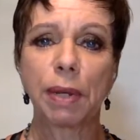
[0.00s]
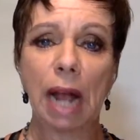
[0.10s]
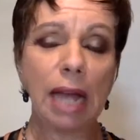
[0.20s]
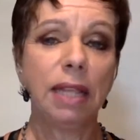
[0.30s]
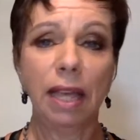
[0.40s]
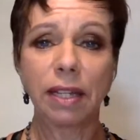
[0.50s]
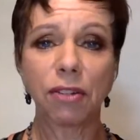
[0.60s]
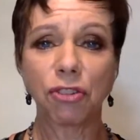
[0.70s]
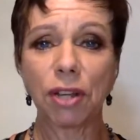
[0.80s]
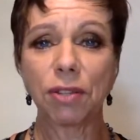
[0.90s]
But I like
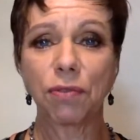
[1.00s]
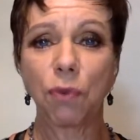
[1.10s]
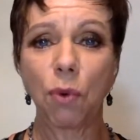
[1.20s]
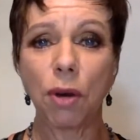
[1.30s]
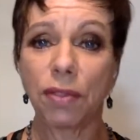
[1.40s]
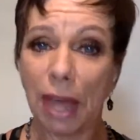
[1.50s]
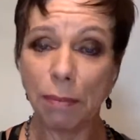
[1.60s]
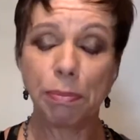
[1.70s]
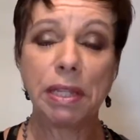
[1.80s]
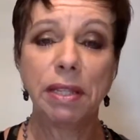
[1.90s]
it just for
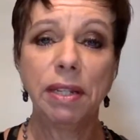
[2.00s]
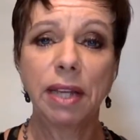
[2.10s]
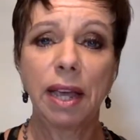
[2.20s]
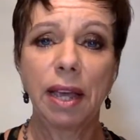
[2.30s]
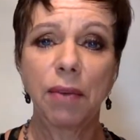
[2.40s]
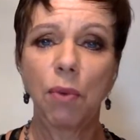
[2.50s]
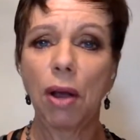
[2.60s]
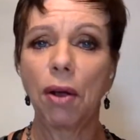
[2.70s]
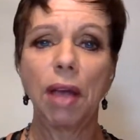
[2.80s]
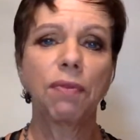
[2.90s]
that busy day
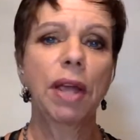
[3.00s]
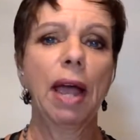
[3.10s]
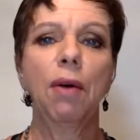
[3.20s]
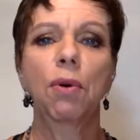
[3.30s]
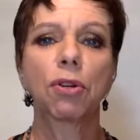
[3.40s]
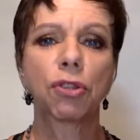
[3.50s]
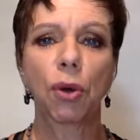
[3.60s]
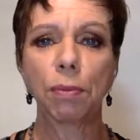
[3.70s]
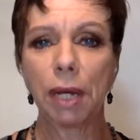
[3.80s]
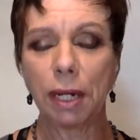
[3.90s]
where every hour or
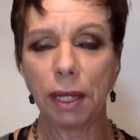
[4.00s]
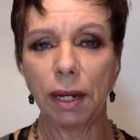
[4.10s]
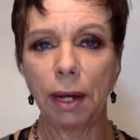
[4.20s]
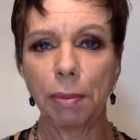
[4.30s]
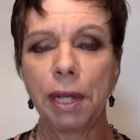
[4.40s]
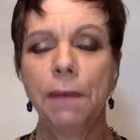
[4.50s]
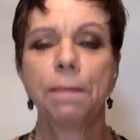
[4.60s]
so I'm going to get up